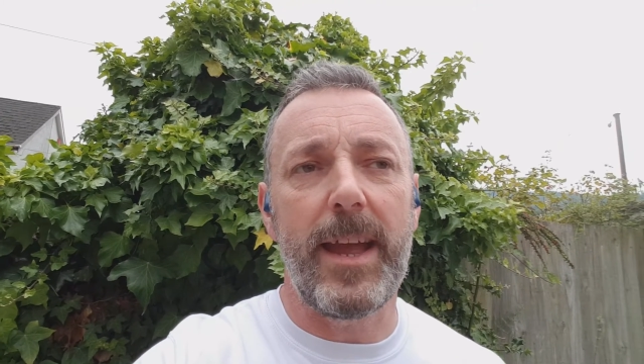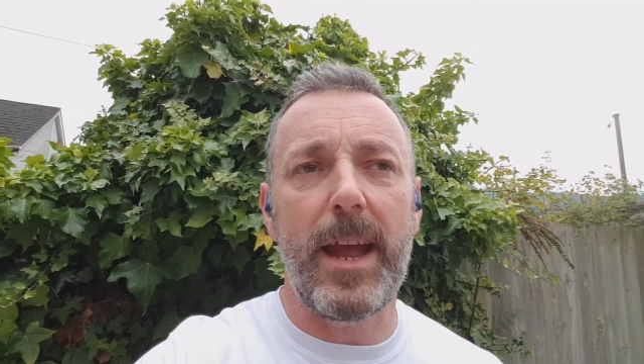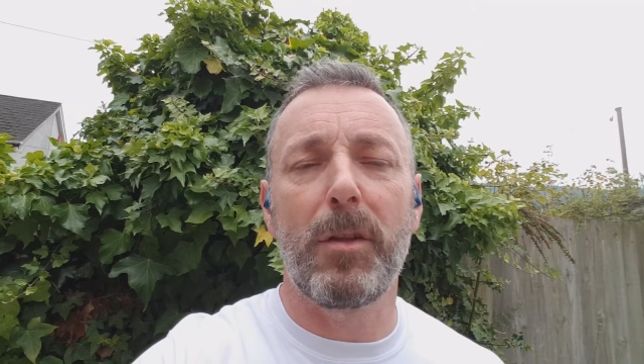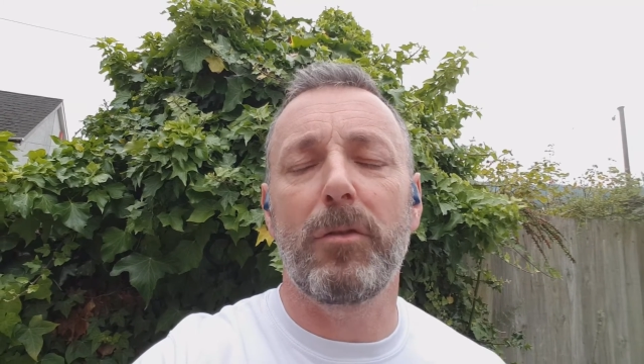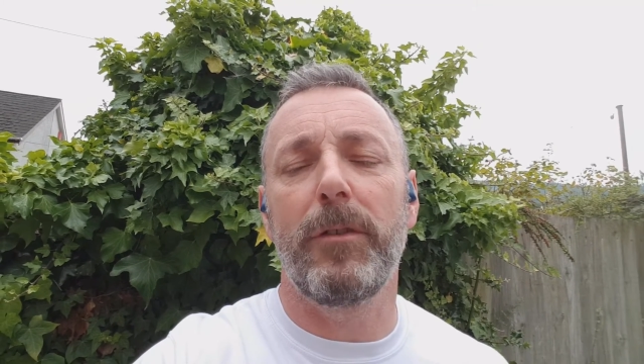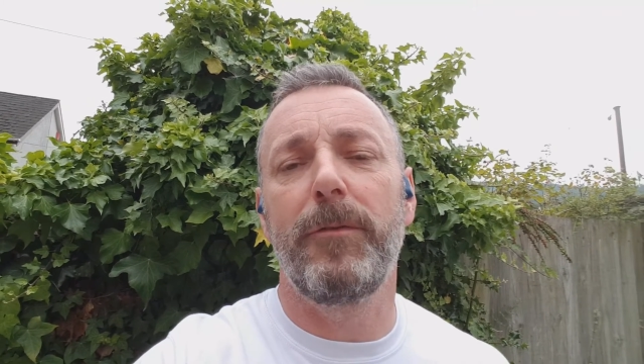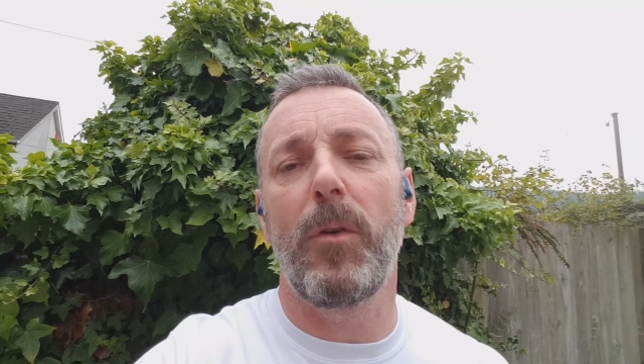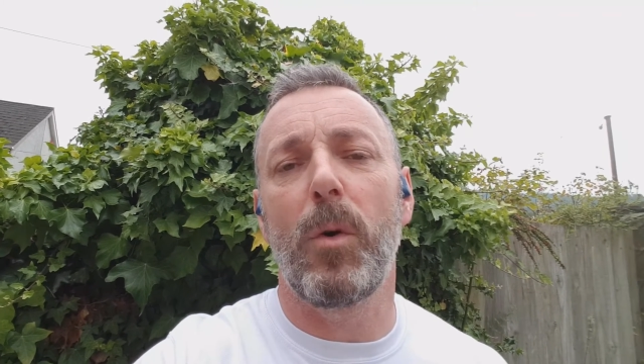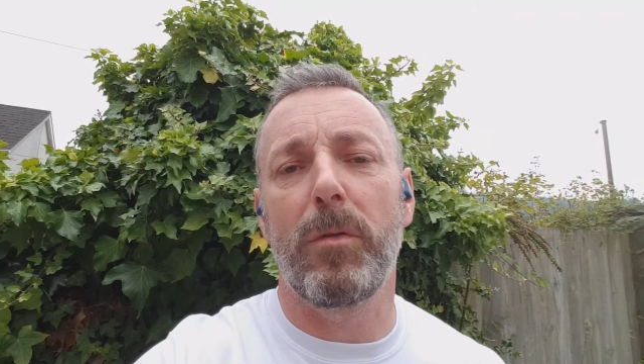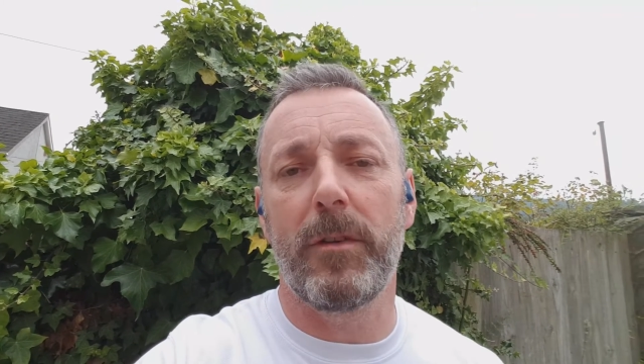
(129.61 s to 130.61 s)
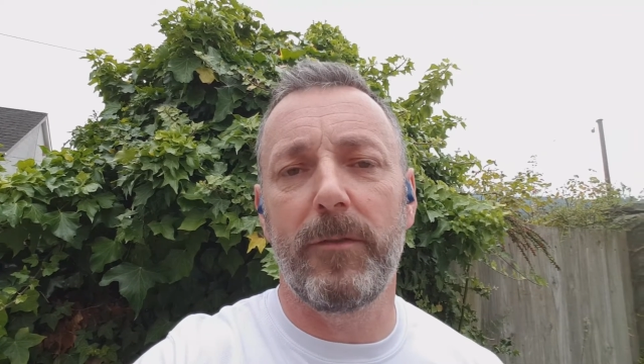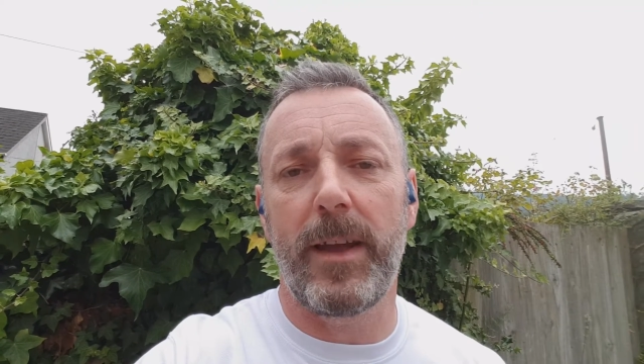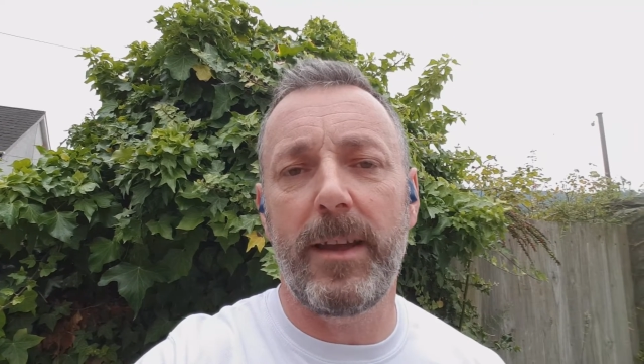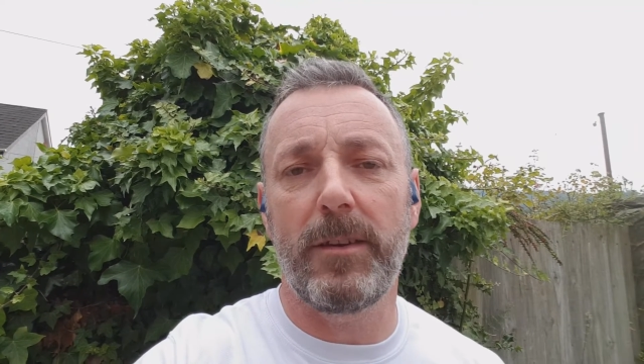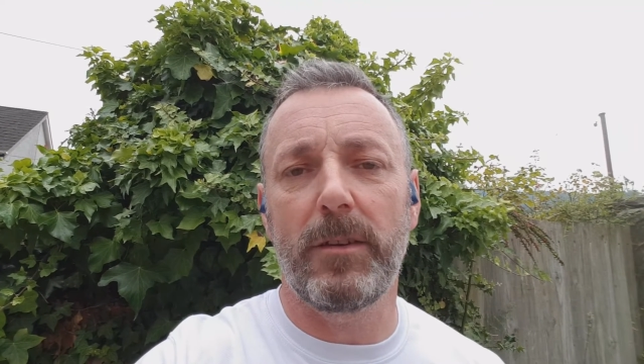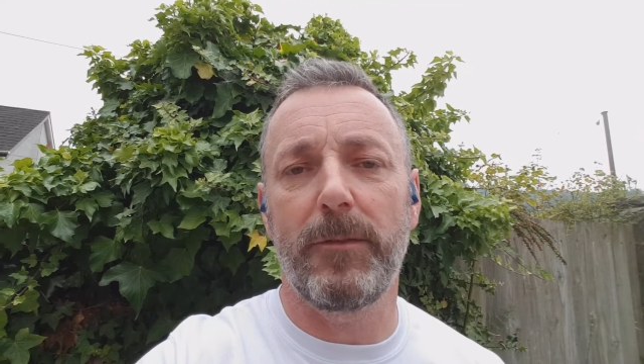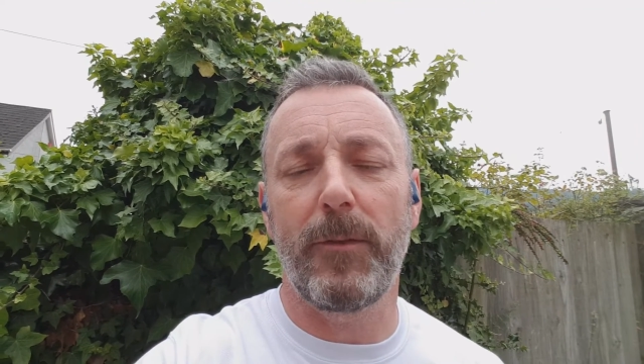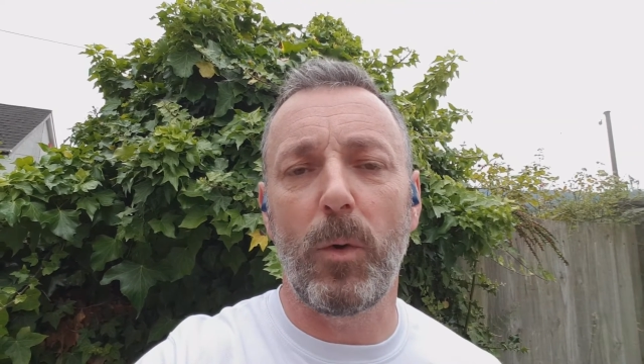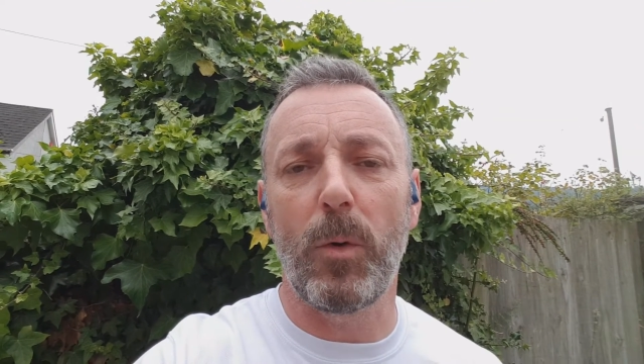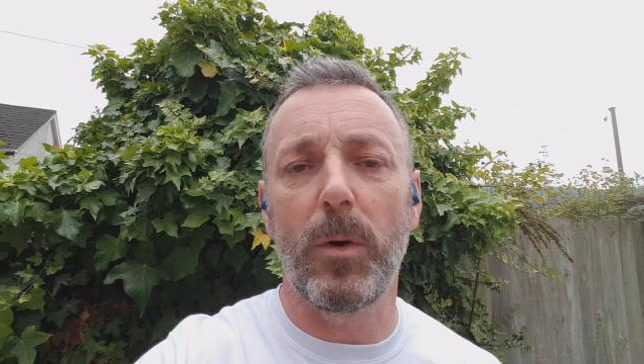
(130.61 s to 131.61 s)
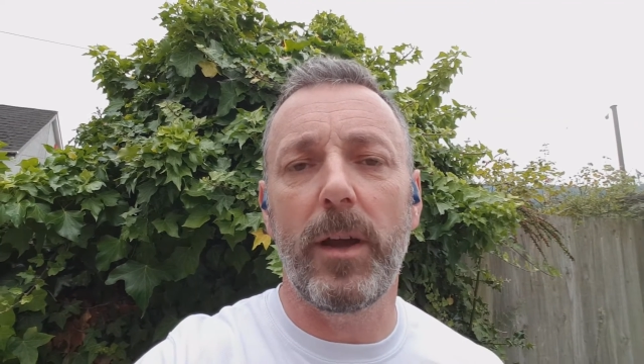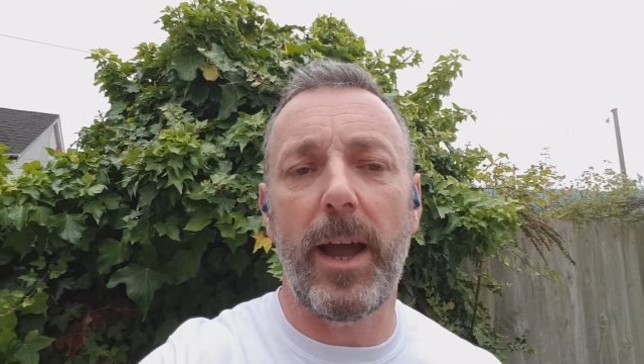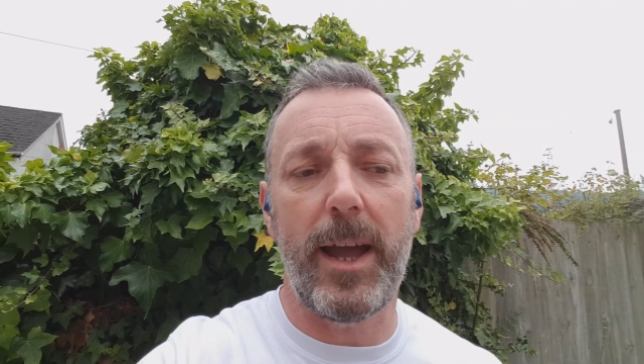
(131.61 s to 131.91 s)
extra force of hitting the floor